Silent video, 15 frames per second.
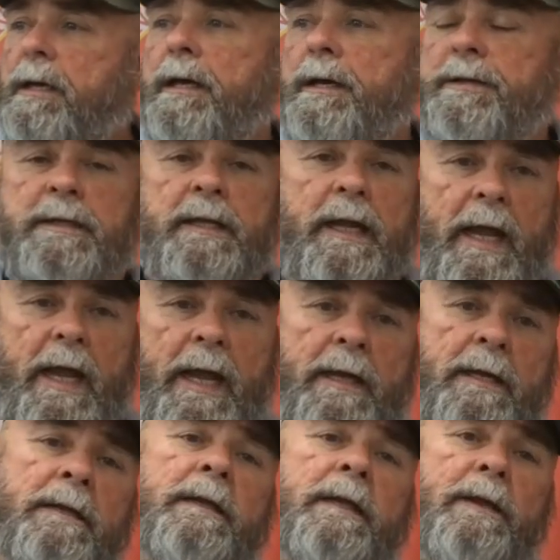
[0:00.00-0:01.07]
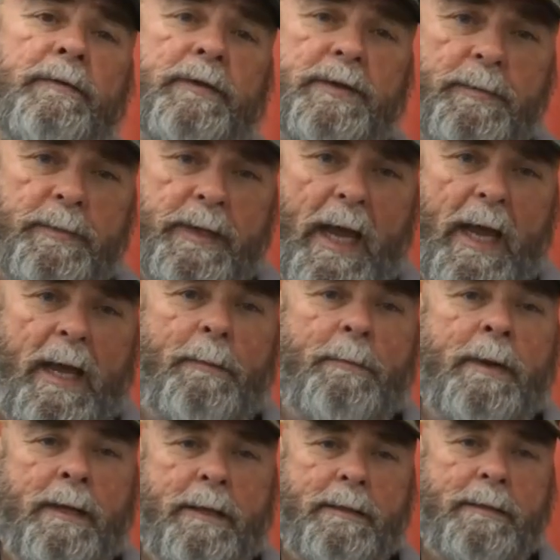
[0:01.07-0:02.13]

I said, "Give it some time."